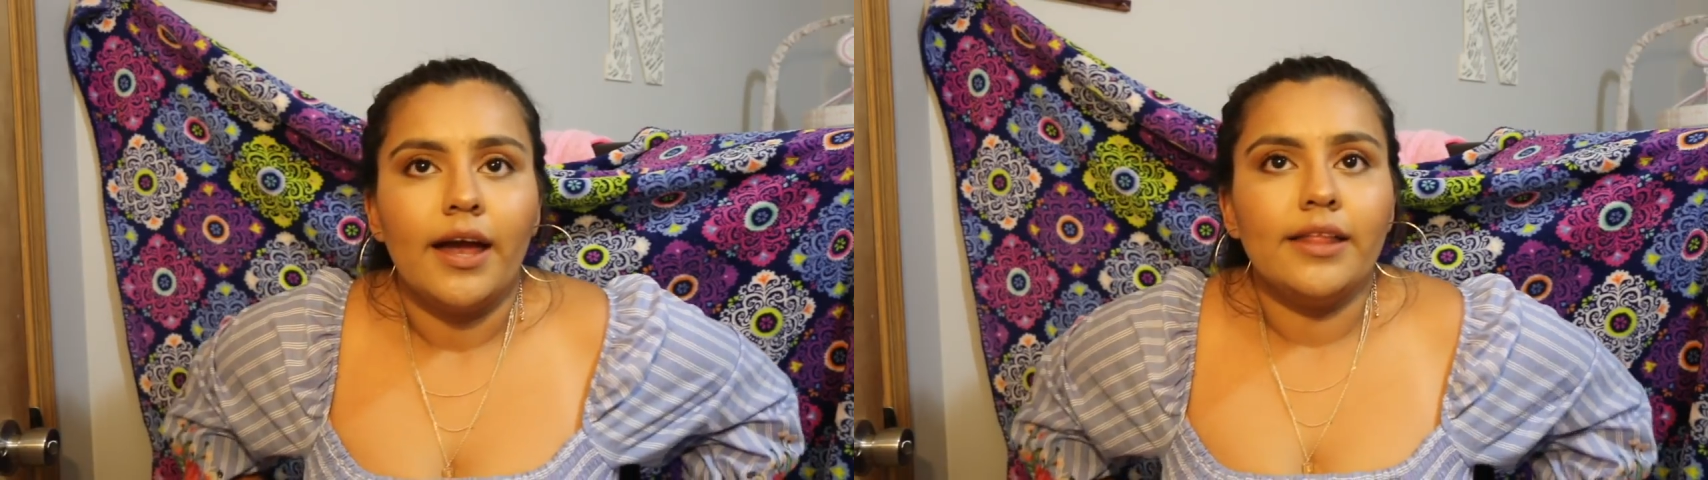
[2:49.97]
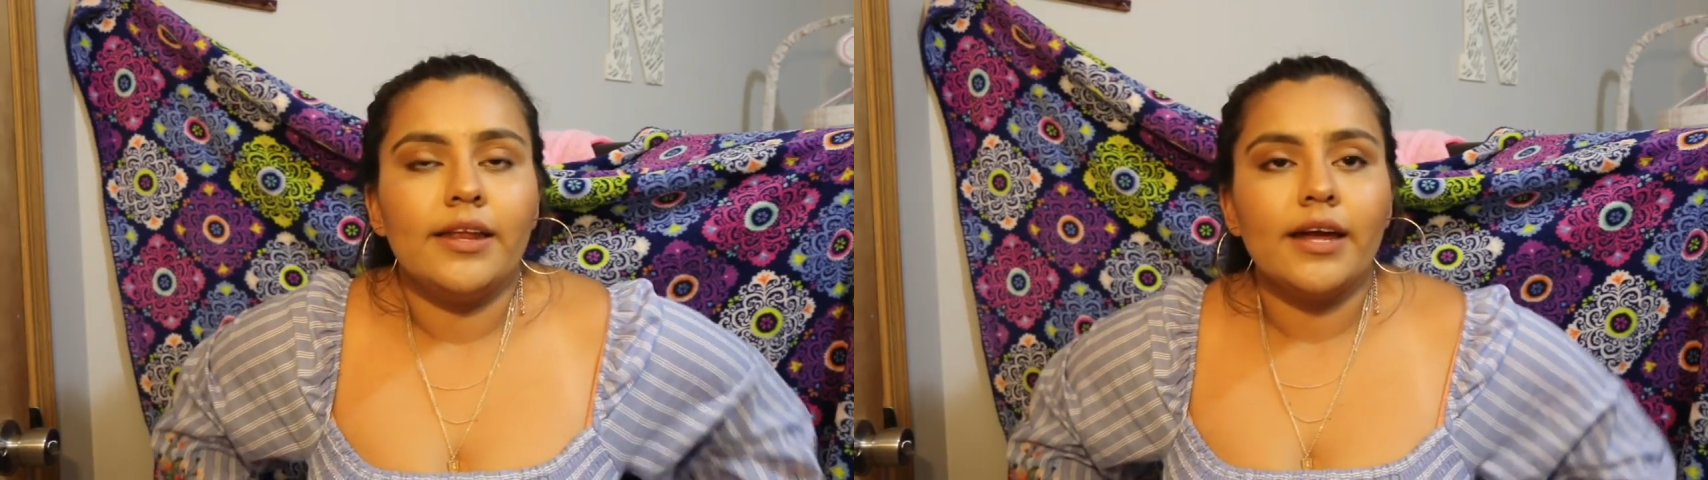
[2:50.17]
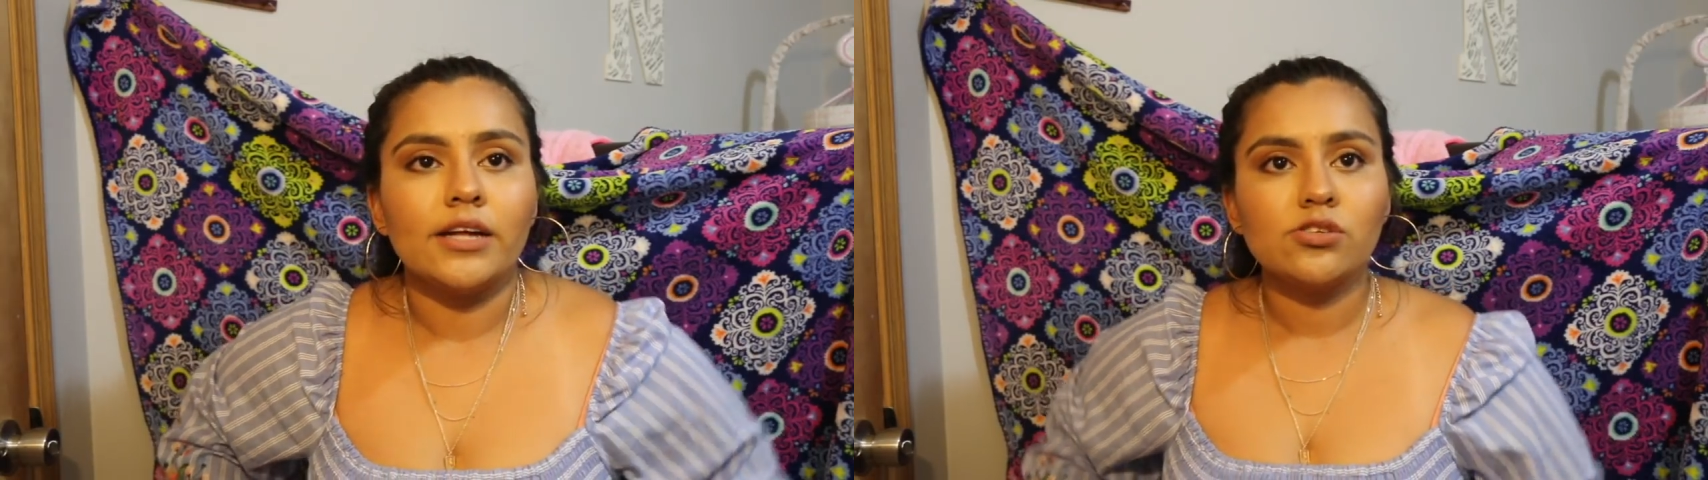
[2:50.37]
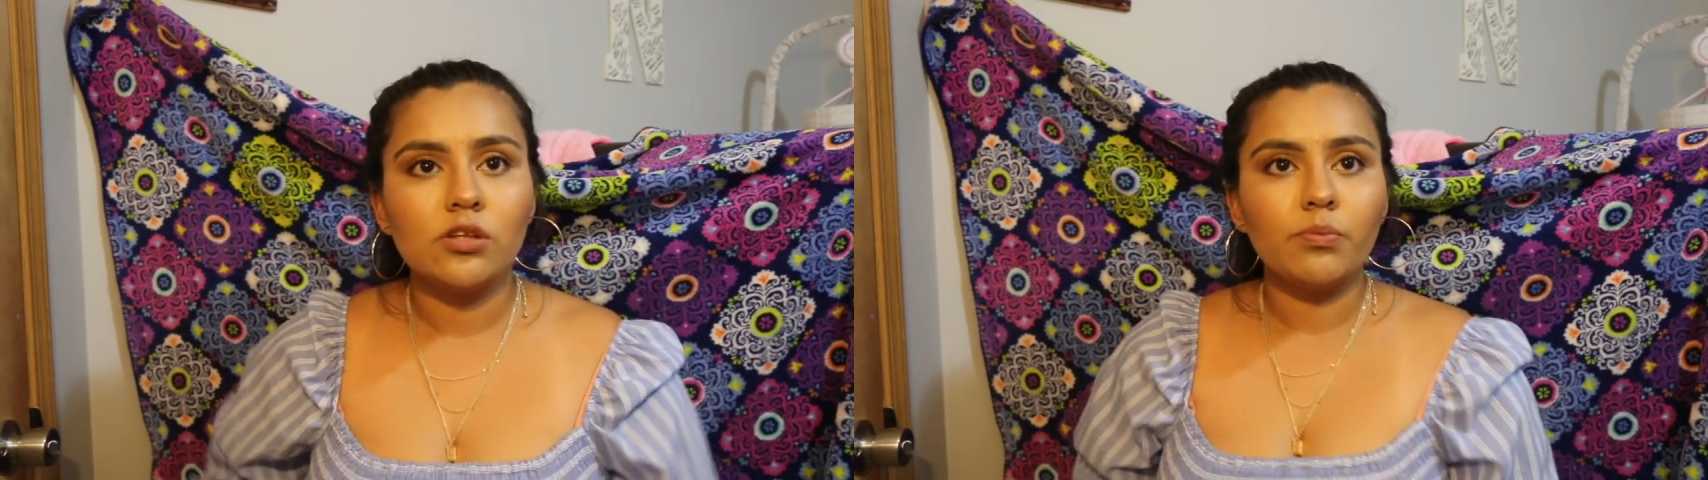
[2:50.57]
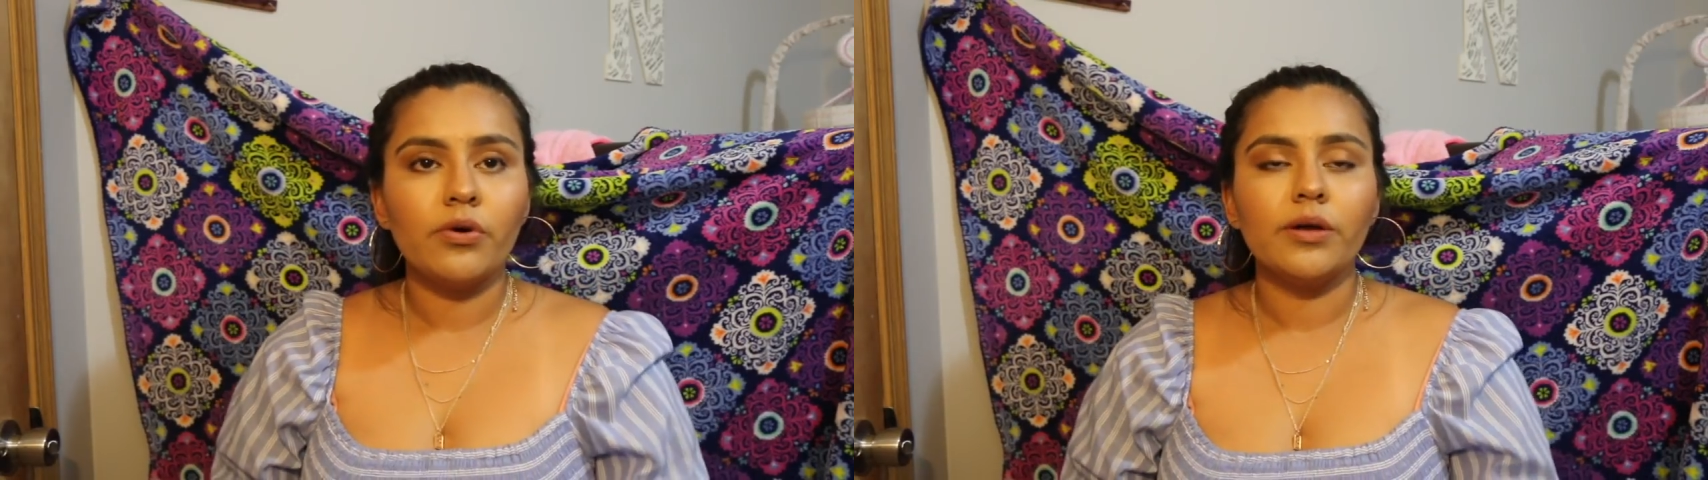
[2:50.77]
and then it got to
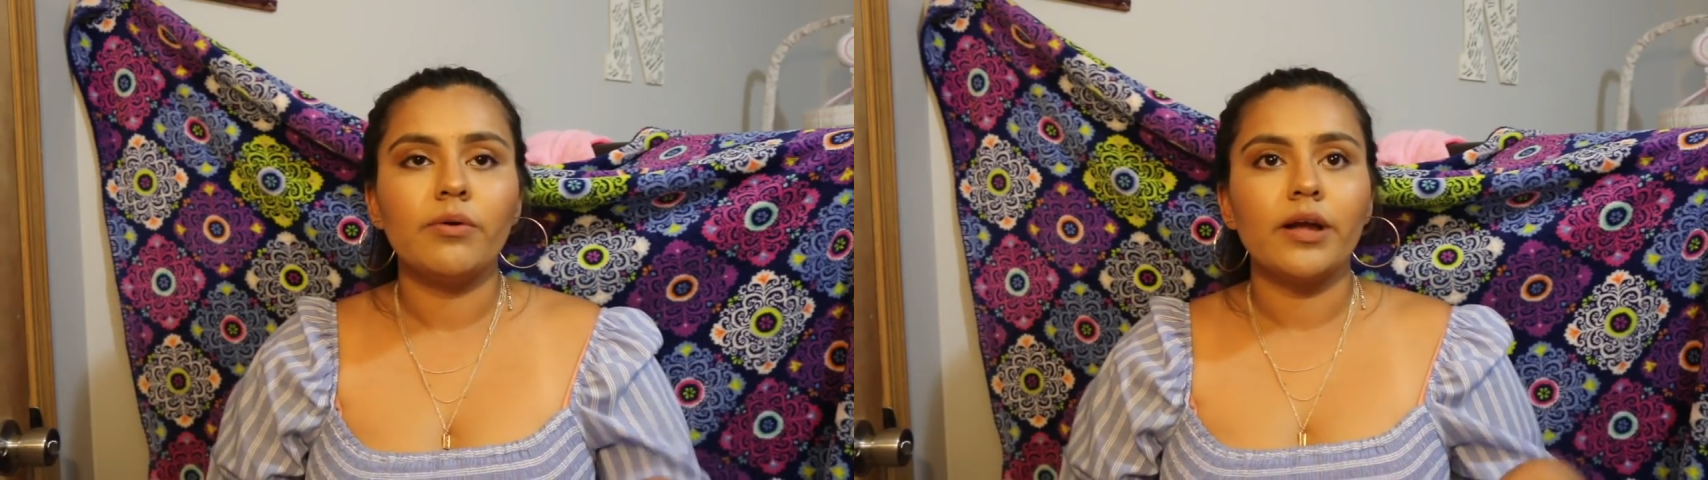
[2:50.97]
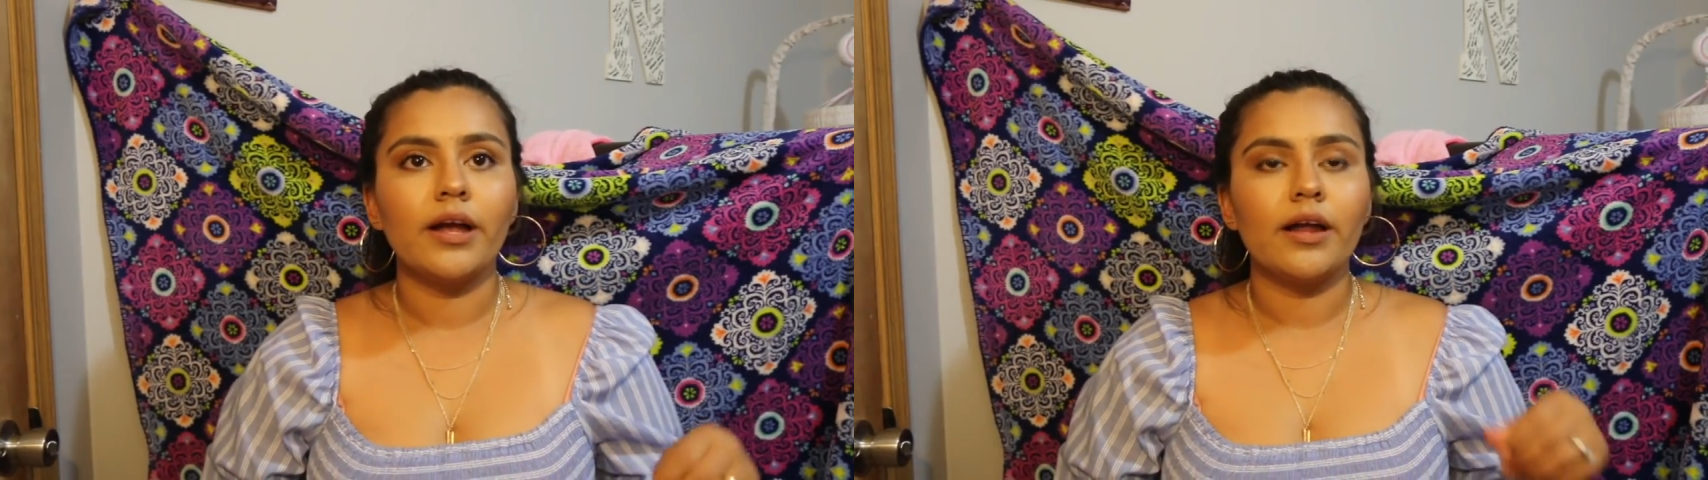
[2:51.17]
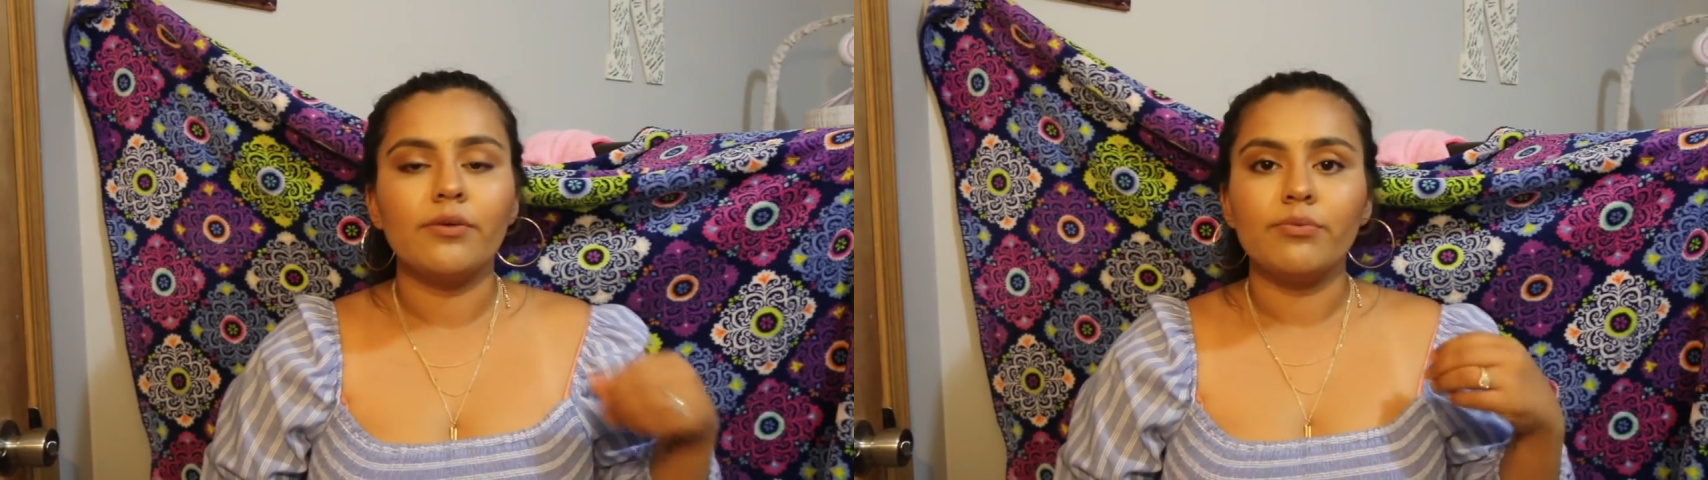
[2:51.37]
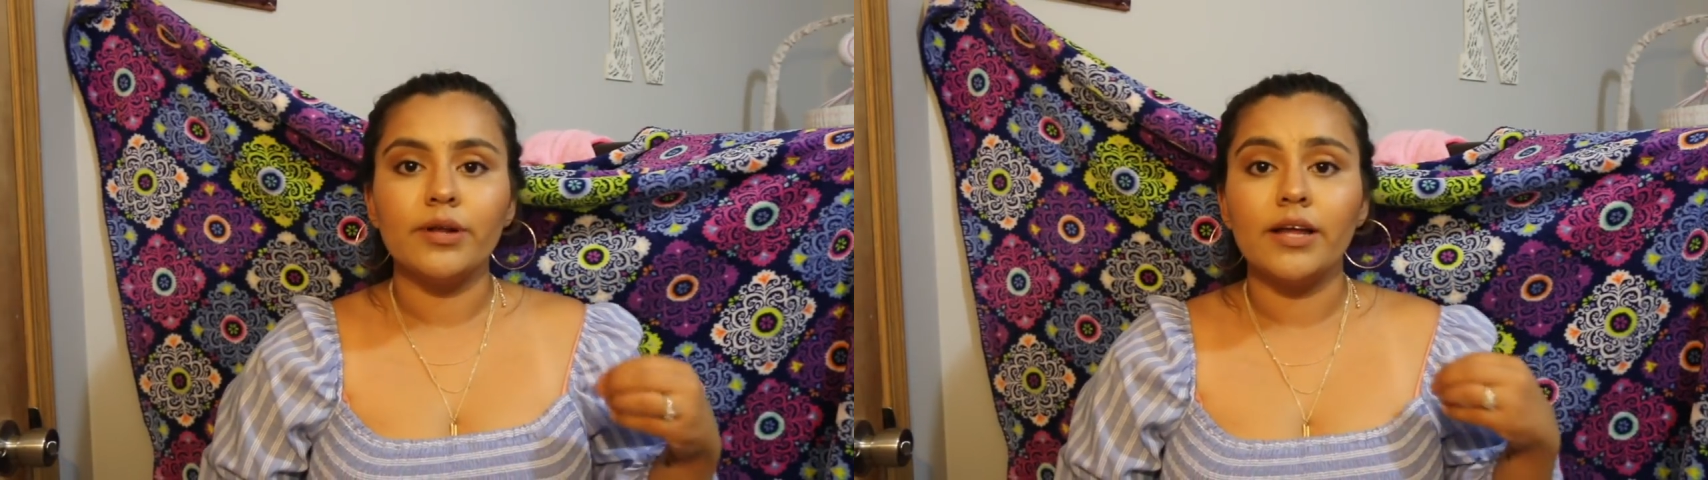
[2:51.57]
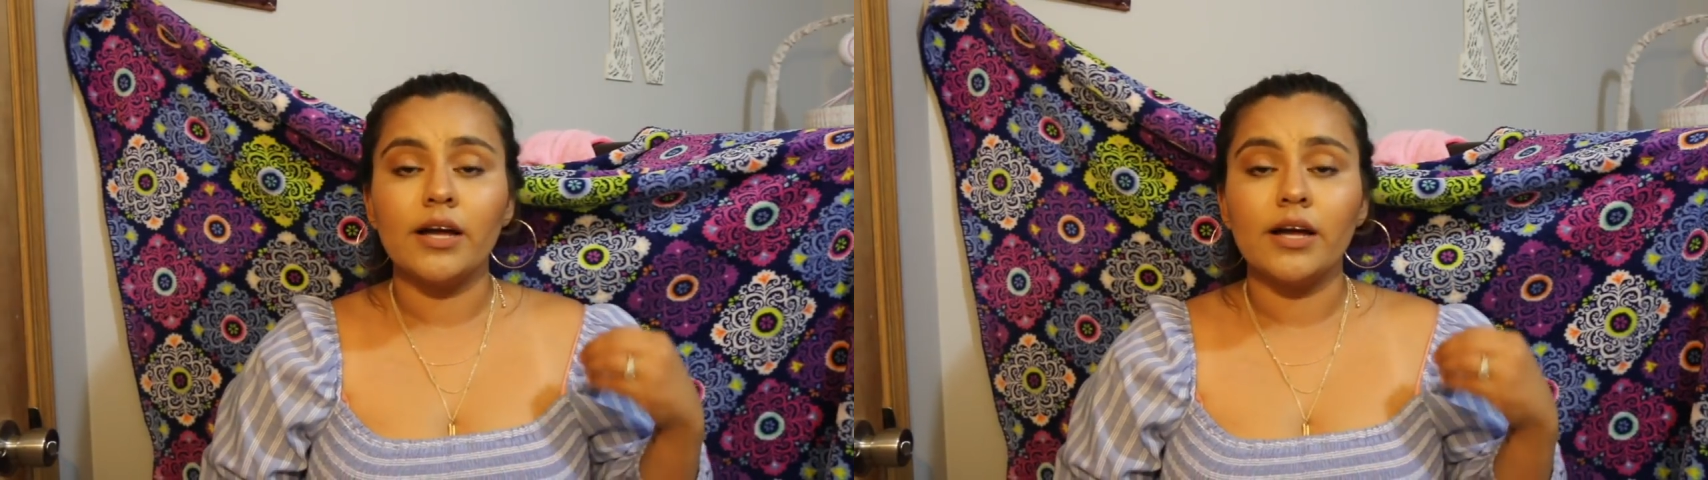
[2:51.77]
the point where